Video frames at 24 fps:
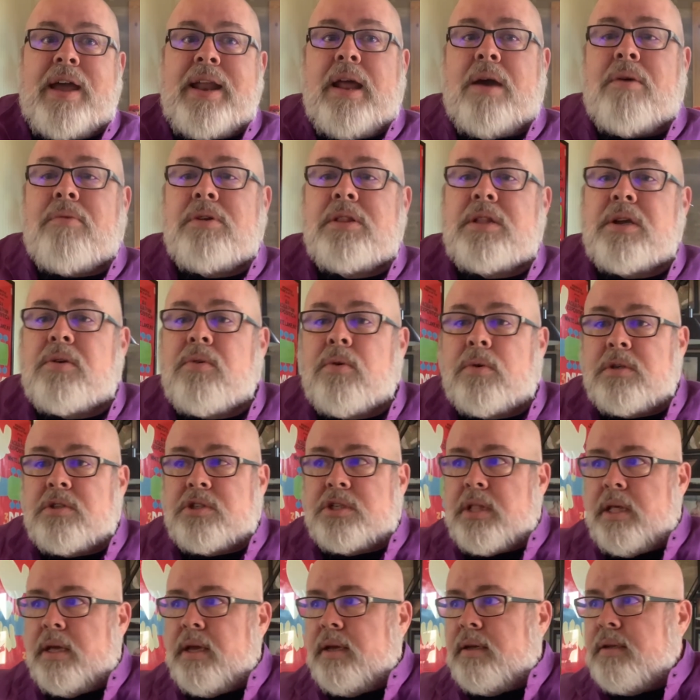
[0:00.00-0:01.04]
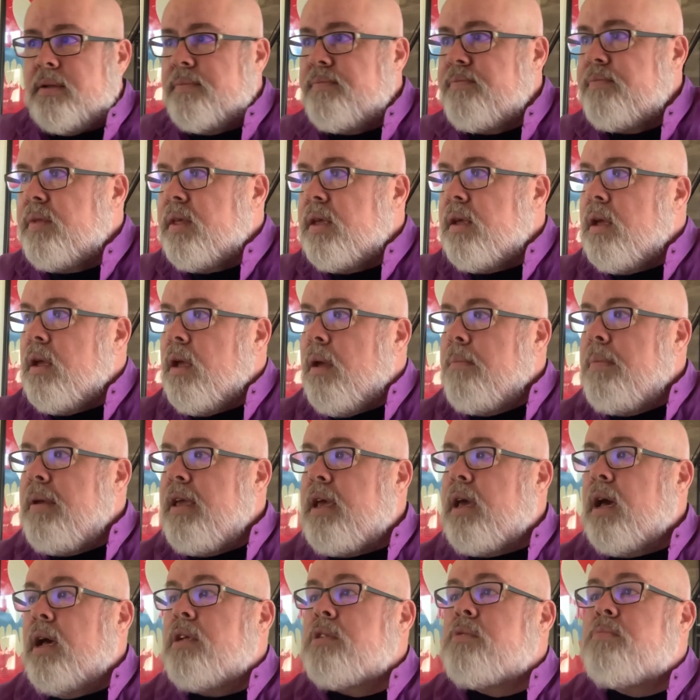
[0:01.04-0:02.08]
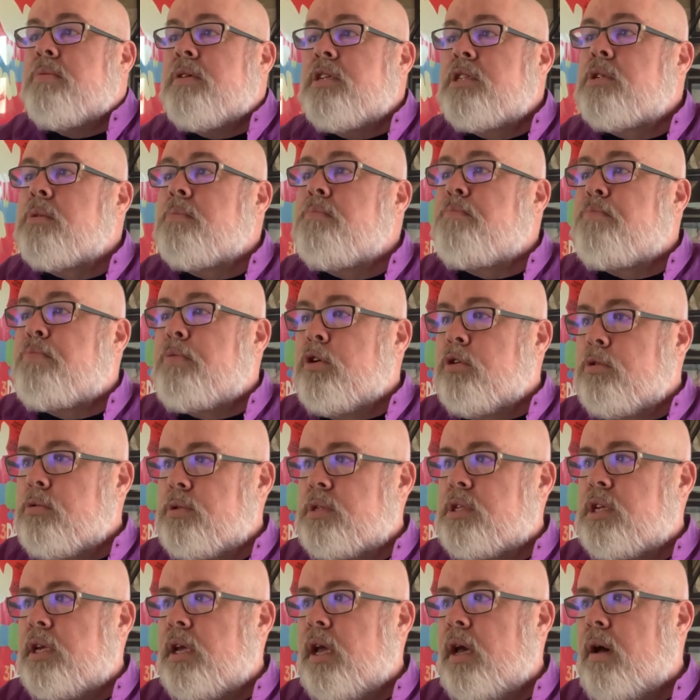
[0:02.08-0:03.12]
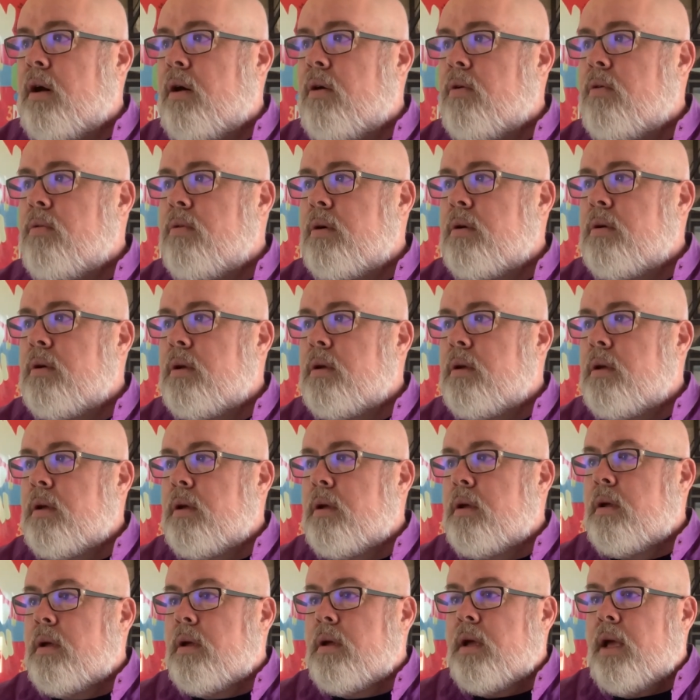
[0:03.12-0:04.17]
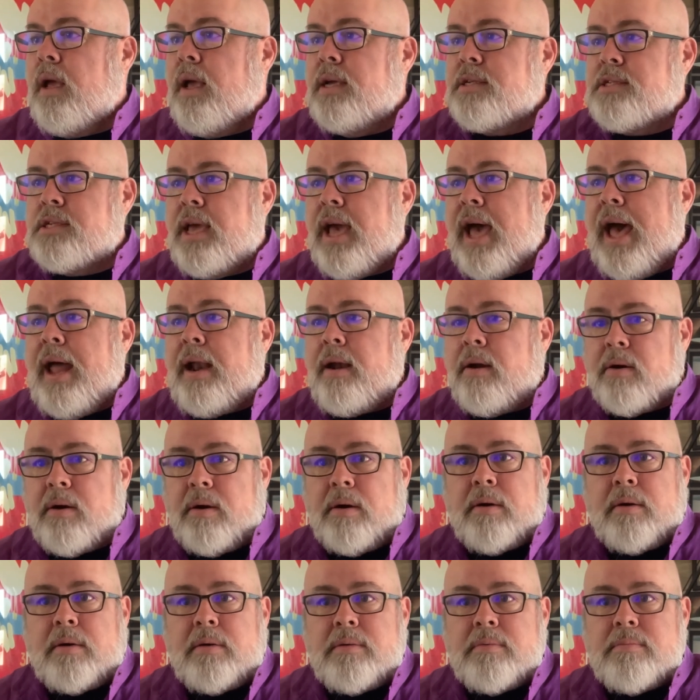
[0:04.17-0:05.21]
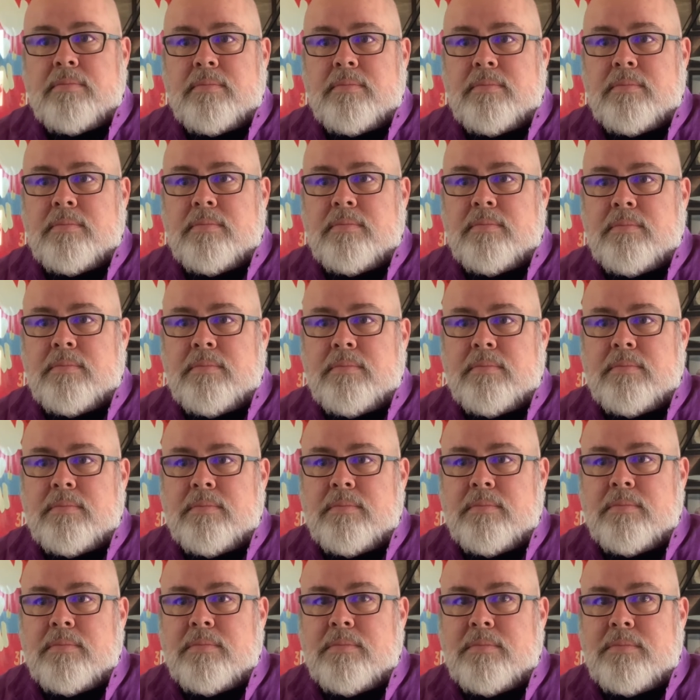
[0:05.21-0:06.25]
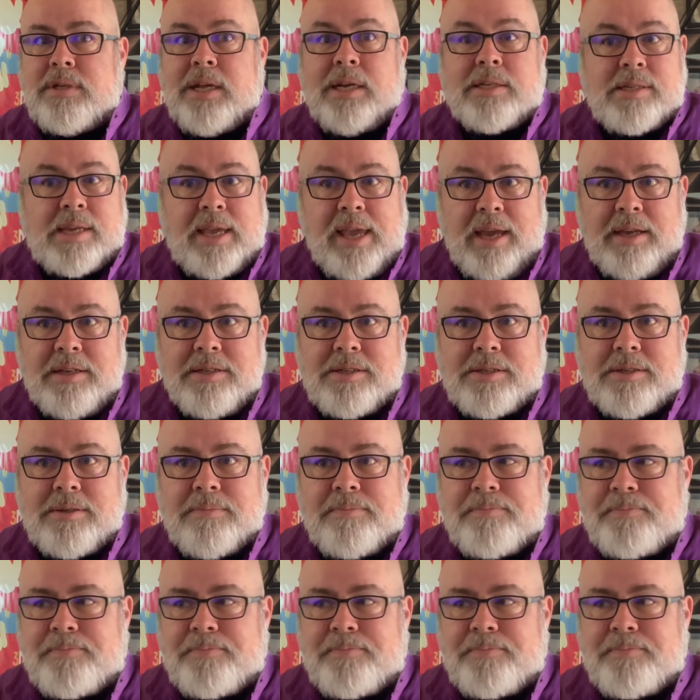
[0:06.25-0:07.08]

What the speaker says: out what the courts think. Because Ms. Abruzio has got her test case.